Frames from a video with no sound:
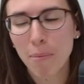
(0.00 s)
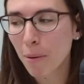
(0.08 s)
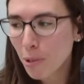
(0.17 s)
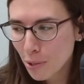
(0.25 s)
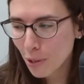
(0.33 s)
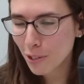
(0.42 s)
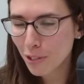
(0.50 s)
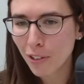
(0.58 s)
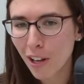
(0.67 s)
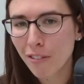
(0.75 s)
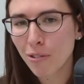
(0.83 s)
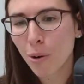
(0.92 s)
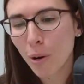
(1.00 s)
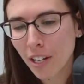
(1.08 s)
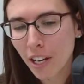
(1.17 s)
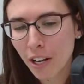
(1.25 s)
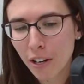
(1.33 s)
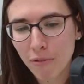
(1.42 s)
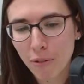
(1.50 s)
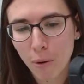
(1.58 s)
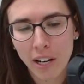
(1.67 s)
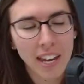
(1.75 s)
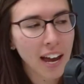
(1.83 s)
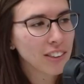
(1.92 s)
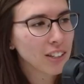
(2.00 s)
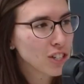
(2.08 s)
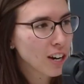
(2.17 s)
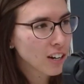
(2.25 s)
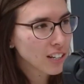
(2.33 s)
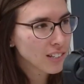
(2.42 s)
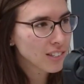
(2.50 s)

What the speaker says: I'm the Students for Life Coordinator for Catholic Charities,